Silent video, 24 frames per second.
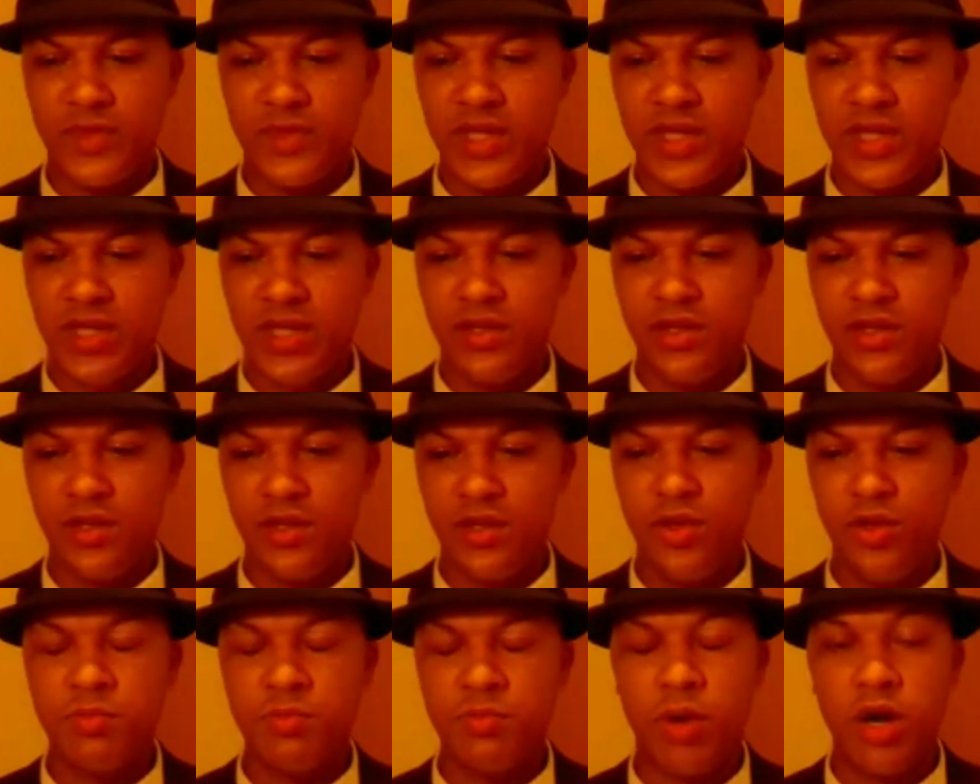In the
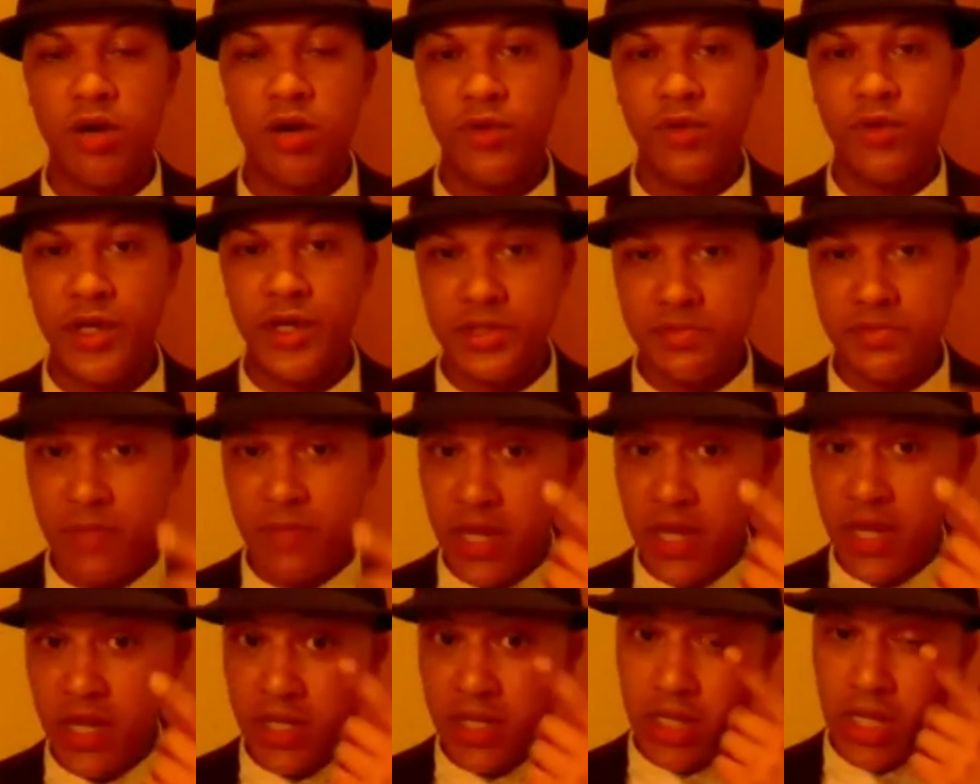news, Marvel has
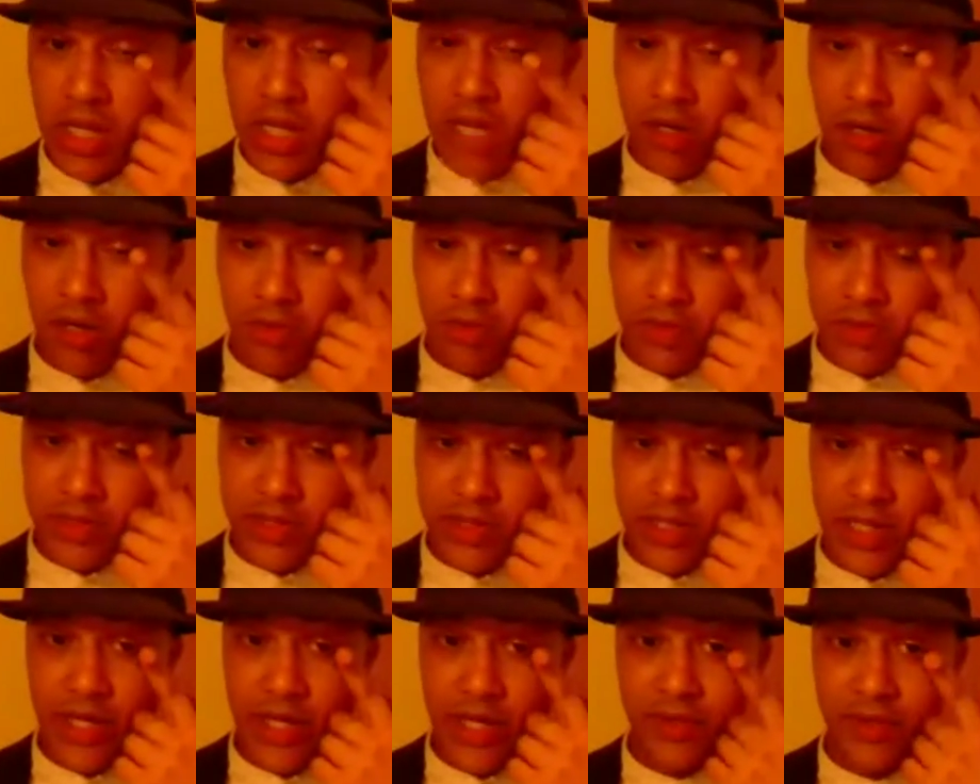made a deal with
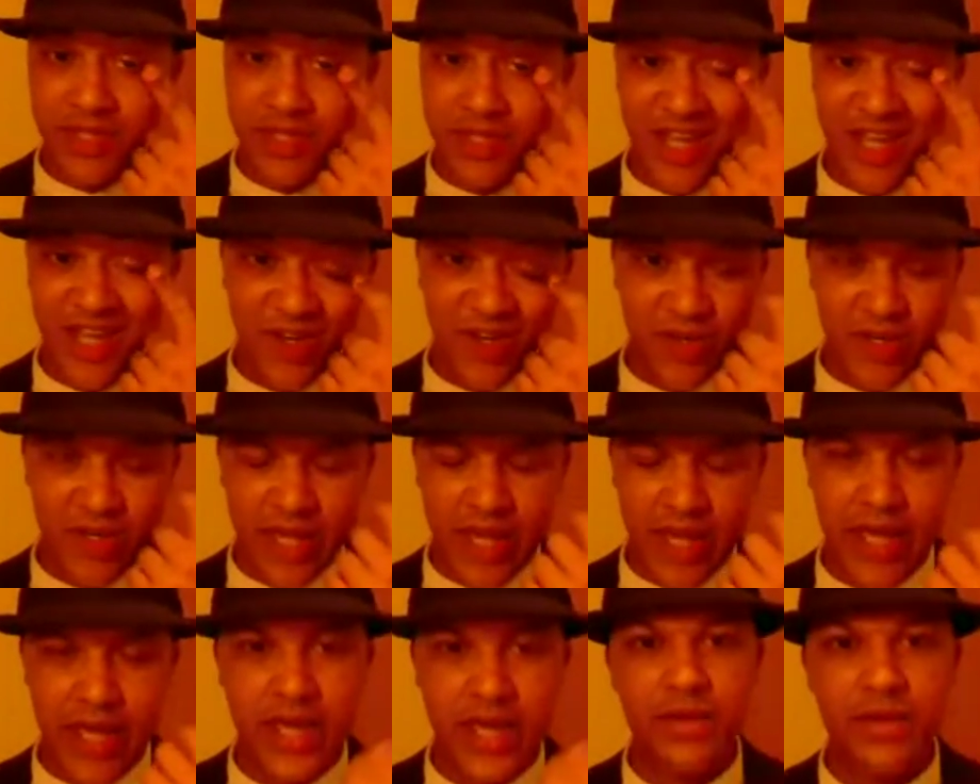Telltale
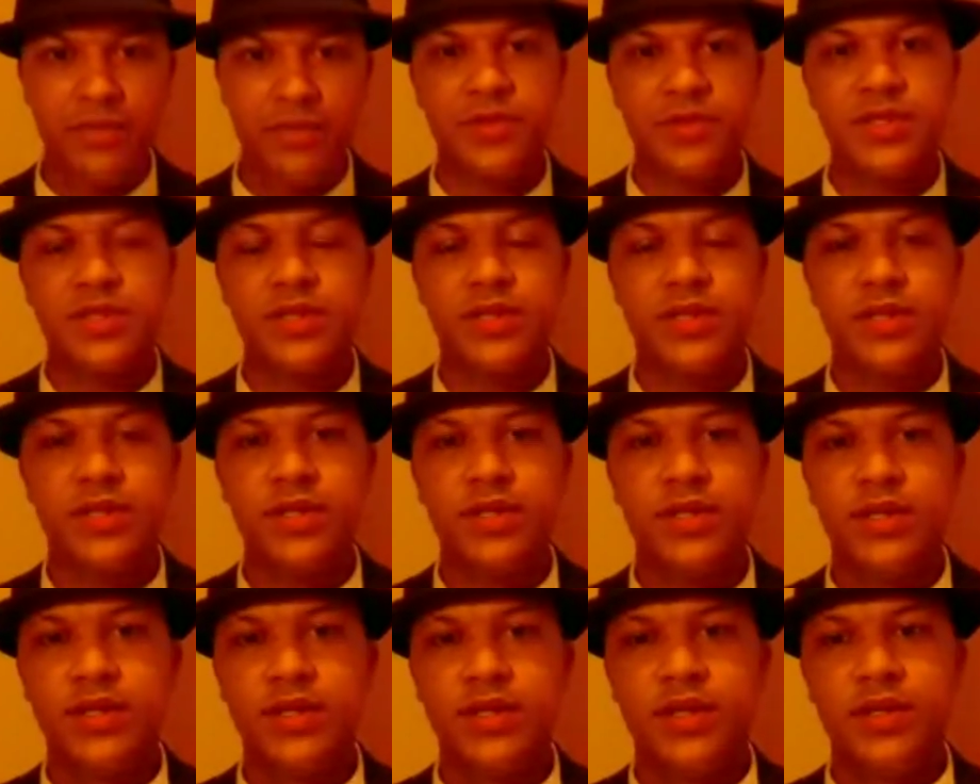Games.
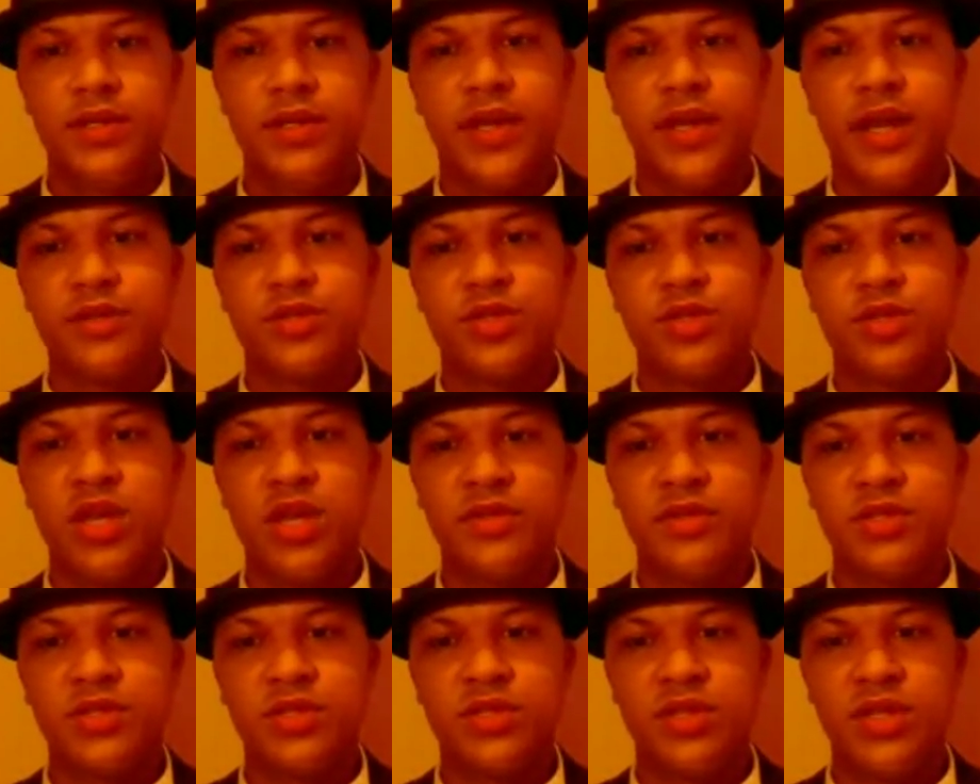The guys who gave
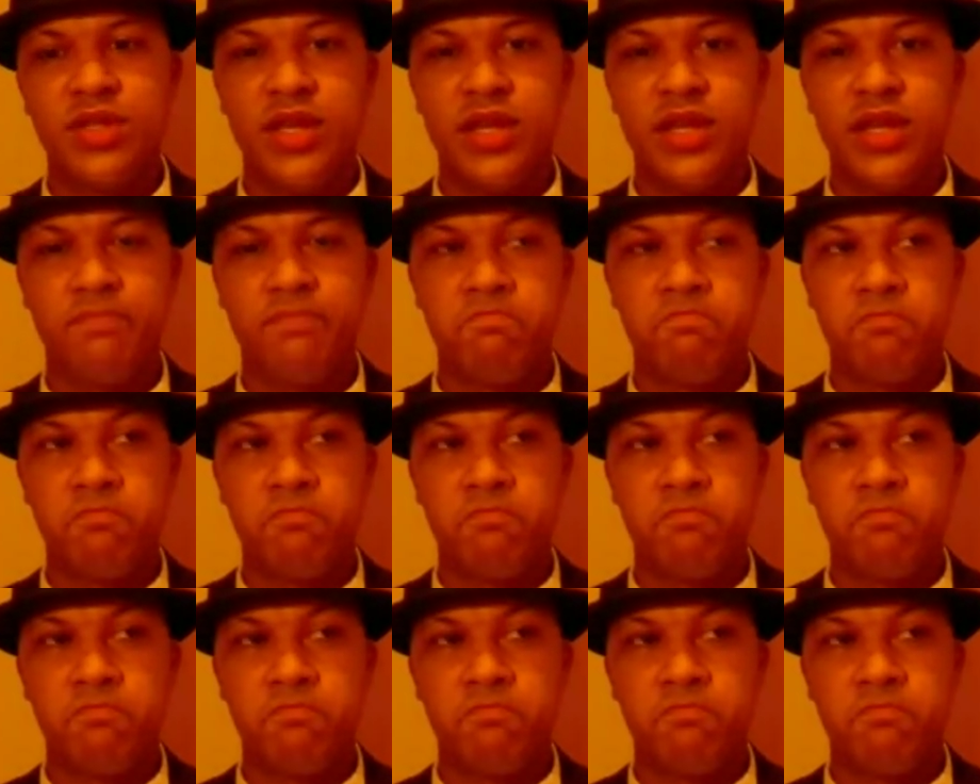us the,